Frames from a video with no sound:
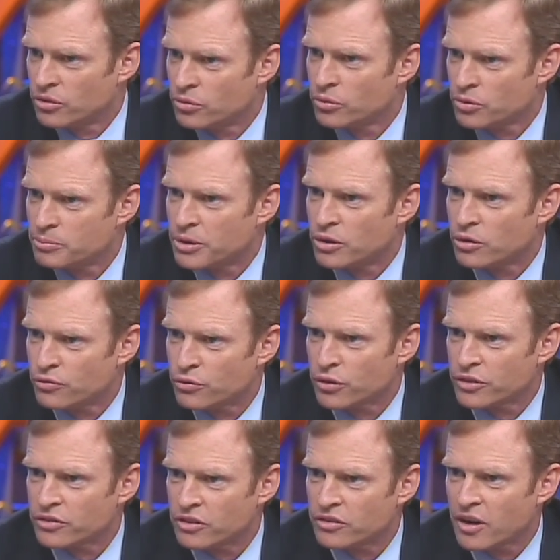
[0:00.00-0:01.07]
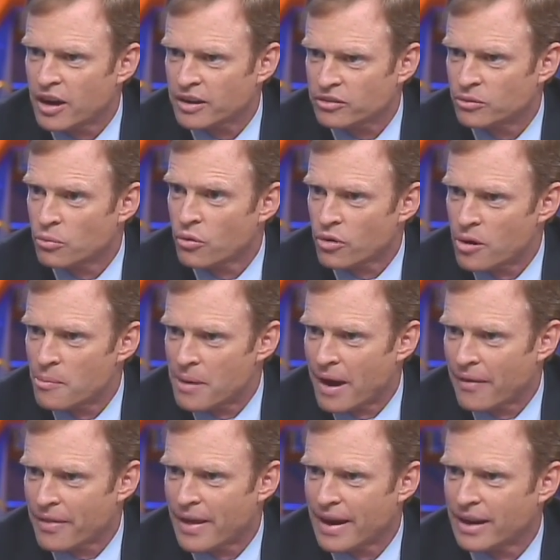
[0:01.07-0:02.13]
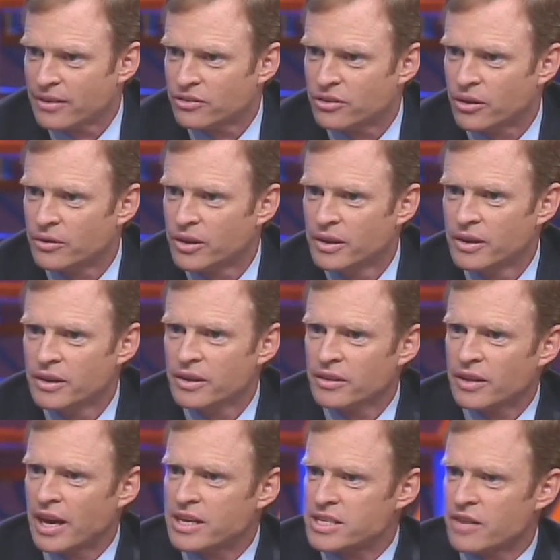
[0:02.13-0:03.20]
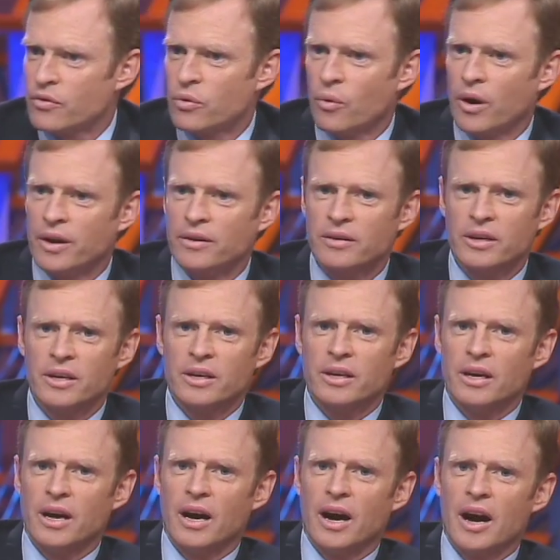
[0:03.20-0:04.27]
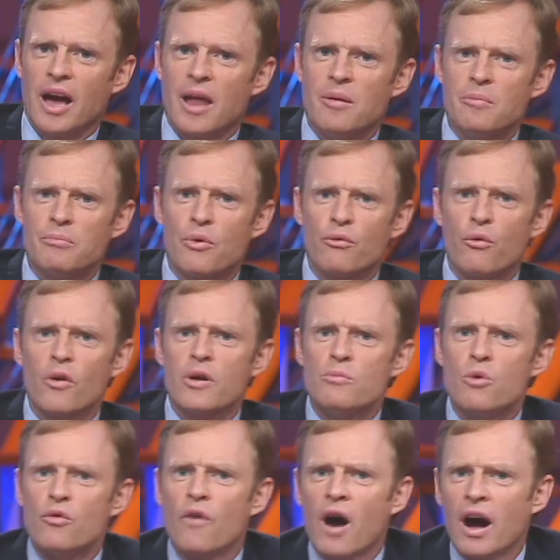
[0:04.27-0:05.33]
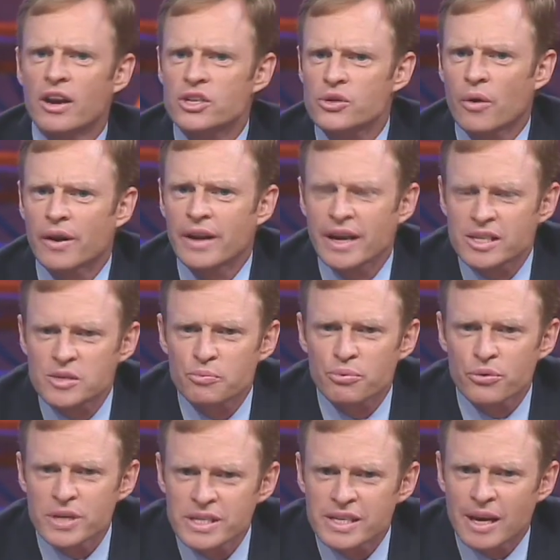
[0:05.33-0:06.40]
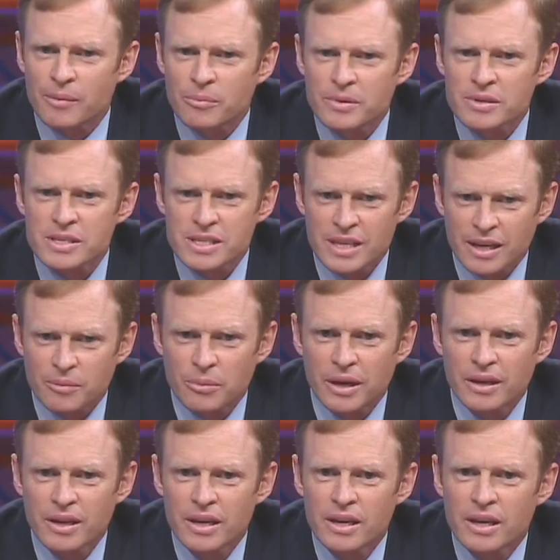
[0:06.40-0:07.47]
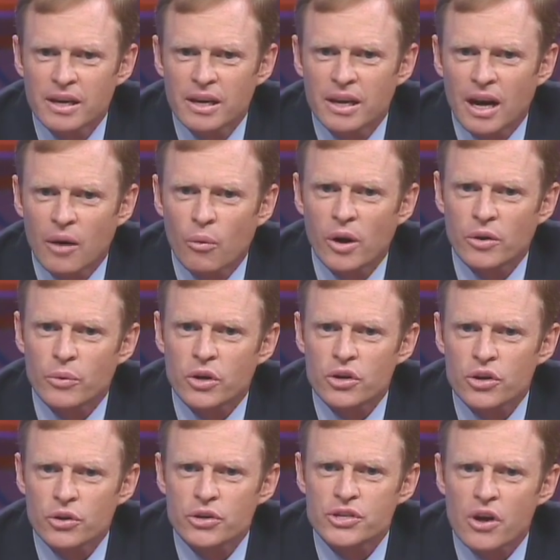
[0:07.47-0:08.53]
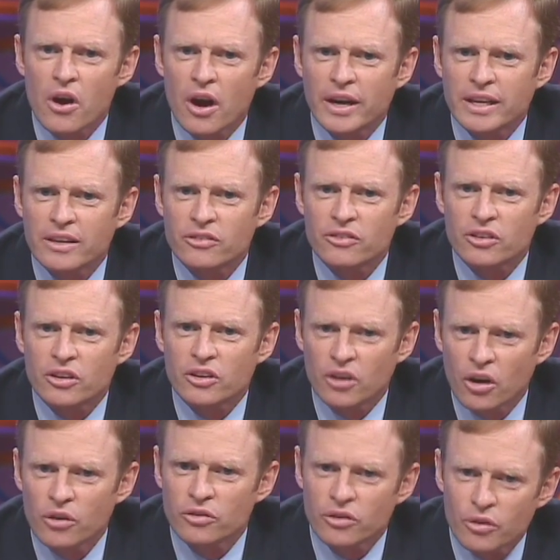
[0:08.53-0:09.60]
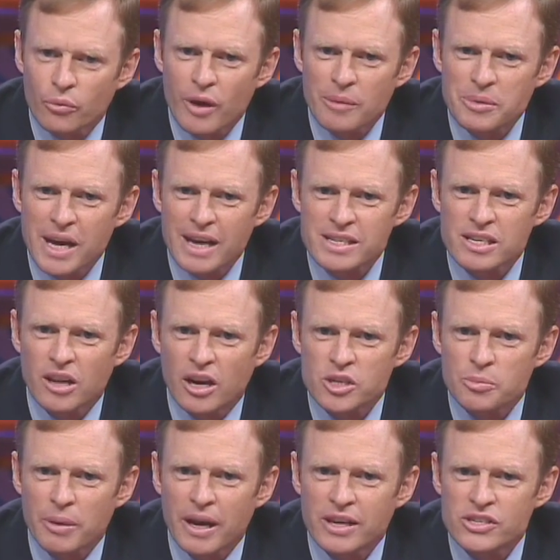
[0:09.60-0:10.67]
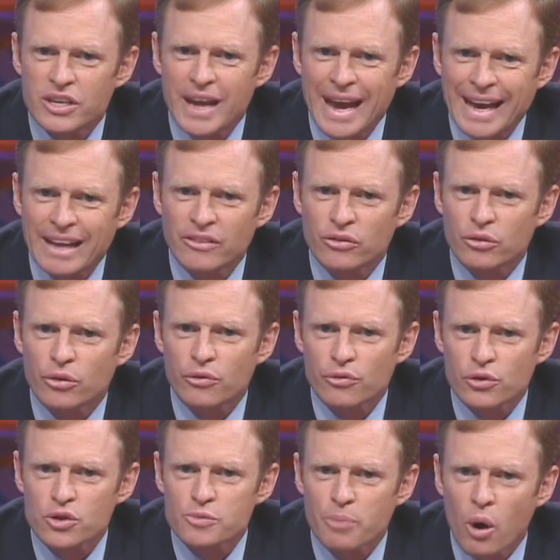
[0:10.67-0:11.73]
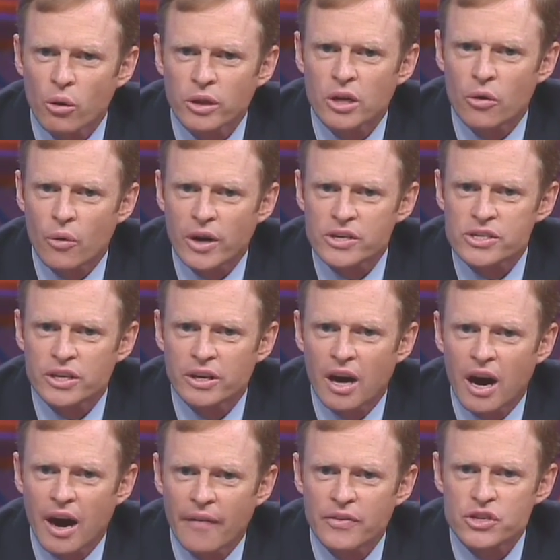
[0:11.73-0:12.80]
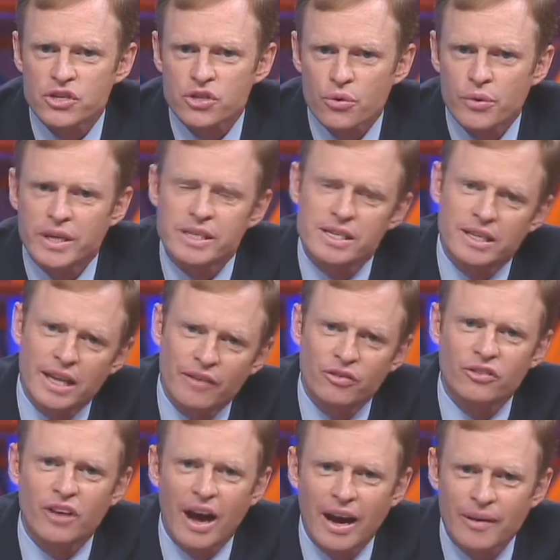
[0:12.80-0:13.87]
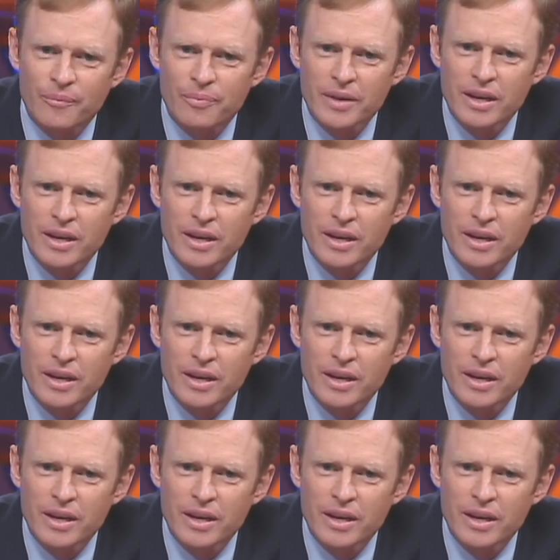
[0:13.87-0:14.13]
It would be good for us to talk yeah. some more yeah. about that. Yeah. So Great. Thanks everyone. Uh, and before we move on to our next pre-tip segment, I want to encourage our audience to go to the webcast launch page and answer the first polling question on the screen's left side.